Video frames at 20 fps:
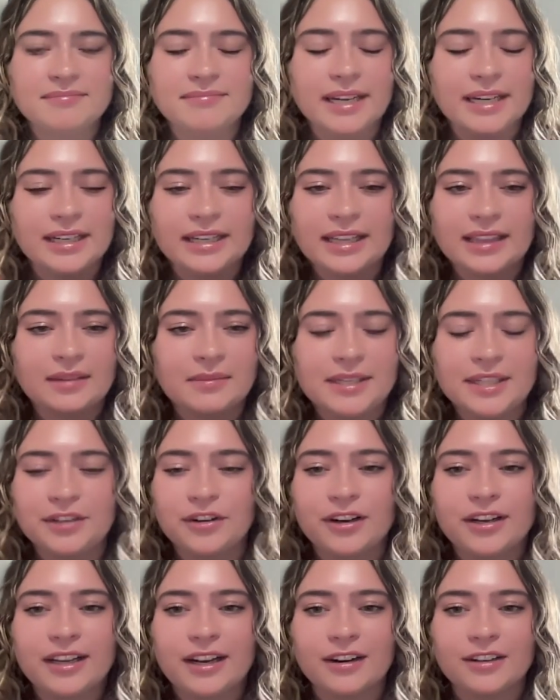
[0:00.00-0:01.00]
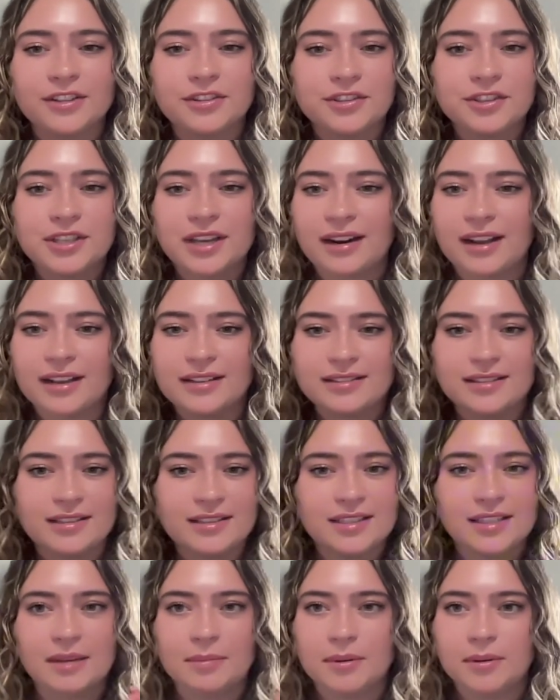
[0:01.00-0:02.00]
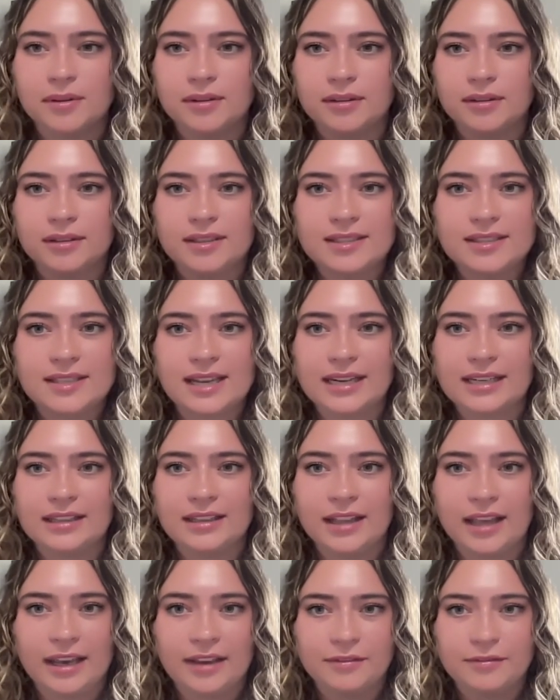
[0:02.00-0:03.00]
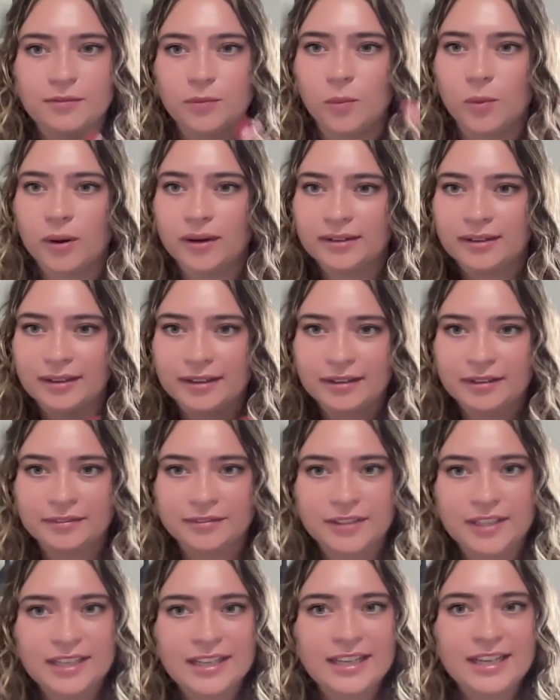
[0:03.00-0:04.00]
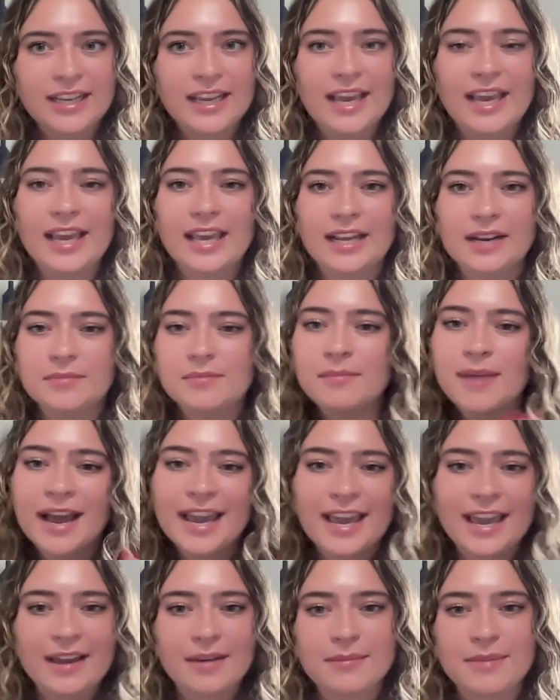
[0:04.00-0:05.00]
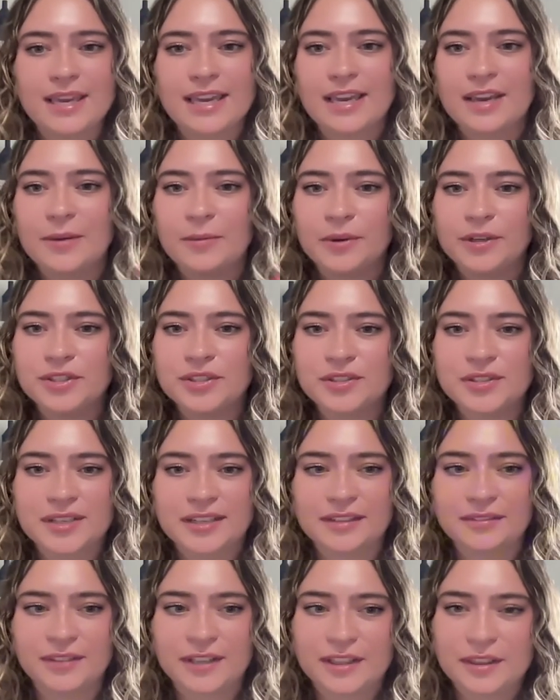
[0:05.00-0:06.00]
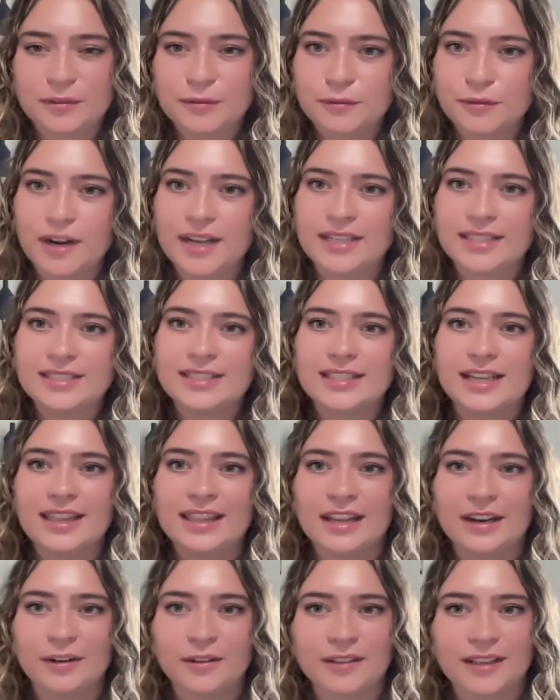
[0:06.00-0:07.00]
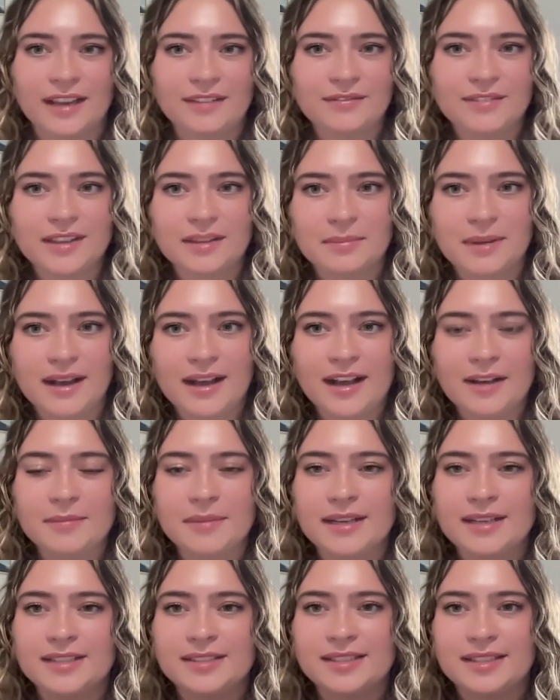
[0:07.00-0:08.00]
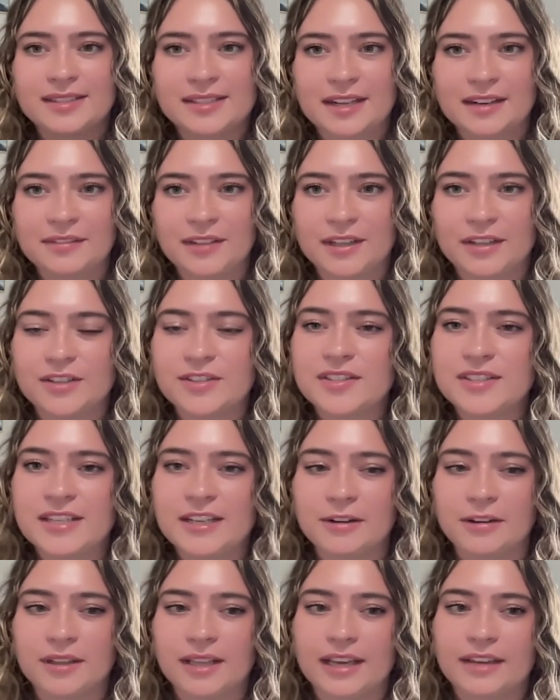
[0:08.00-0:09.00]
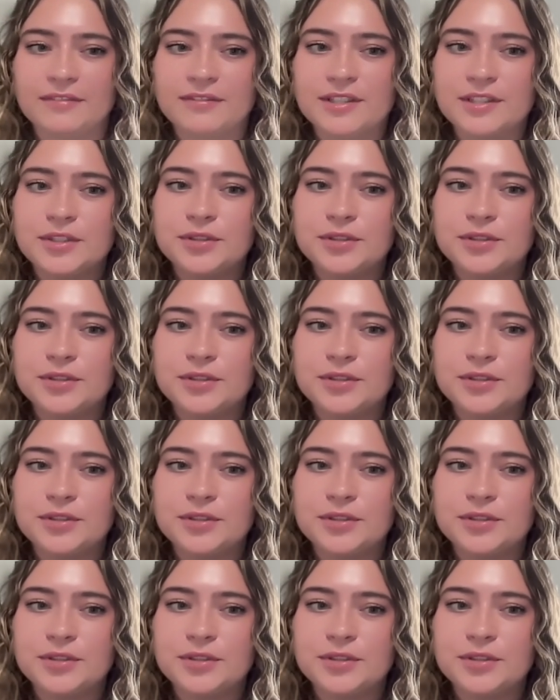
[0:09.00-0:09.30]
Meredith, I mean, your character, she kind of has this double-sided life, one kind of in Miami, which is kind of like the front, and then her life in the Bahamas, that's kind of like her secret life.